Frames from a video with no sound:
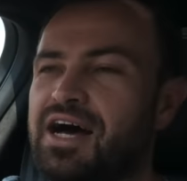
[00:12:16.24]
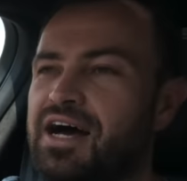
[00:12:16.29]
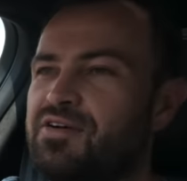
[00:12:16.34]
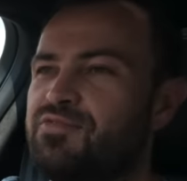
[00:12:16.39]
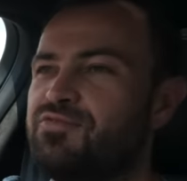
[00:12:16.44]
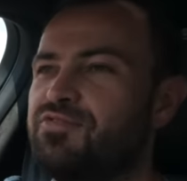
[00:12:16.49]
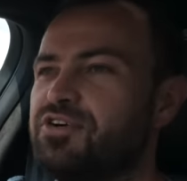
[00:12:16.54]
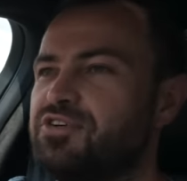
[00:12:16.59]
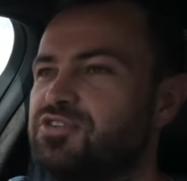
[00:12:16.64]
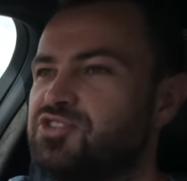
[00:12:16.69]

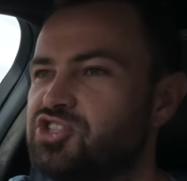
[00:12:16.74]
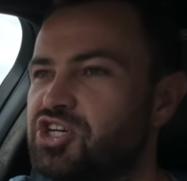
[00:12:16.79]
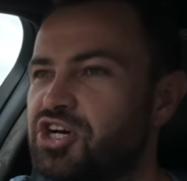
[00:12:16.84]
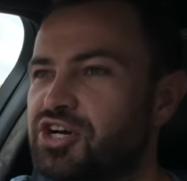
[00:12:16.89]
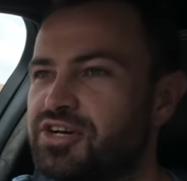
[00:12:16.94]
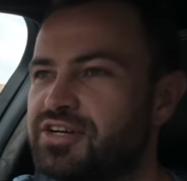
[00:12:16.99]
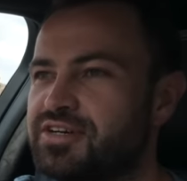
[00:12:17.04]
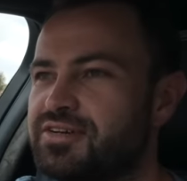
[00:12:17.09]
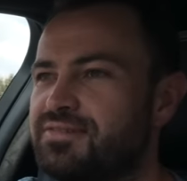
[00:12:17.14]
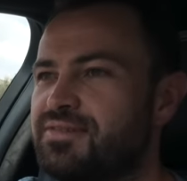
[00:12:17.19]
iPhone
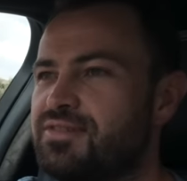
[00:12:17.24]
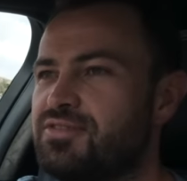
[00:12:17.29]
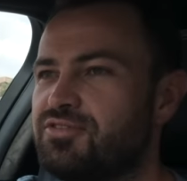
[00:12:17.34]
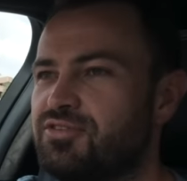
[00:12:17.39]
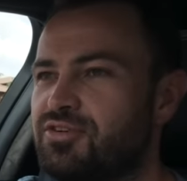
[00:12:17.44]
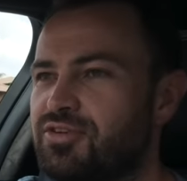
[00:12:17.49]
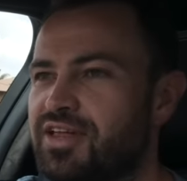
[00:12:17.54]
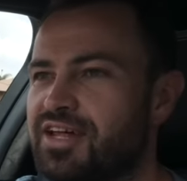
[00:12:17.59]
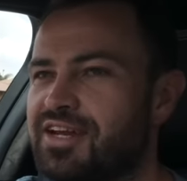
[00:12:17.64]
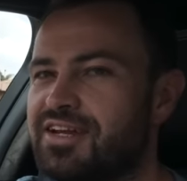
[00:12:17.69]
joke,
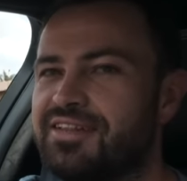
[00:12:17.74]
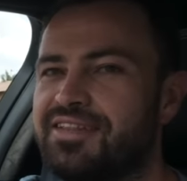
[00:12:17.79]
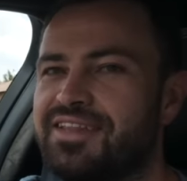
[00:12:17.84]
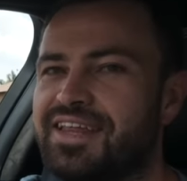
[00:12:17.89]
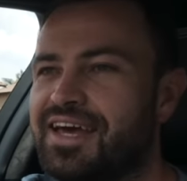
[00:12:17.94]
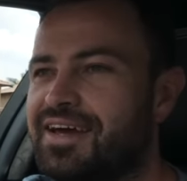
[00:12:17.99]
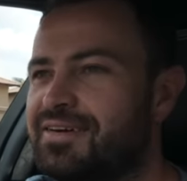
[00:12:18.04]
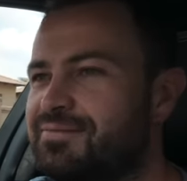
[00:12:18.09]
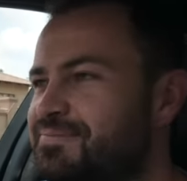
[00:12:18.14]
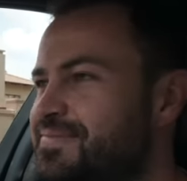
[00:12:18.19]
threw that in
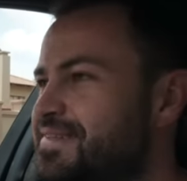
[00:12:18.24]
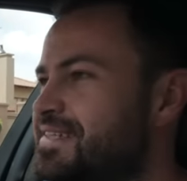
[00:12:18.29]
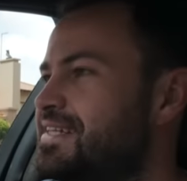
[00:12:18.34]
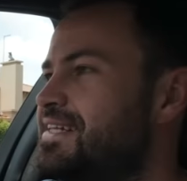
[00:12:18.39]
there.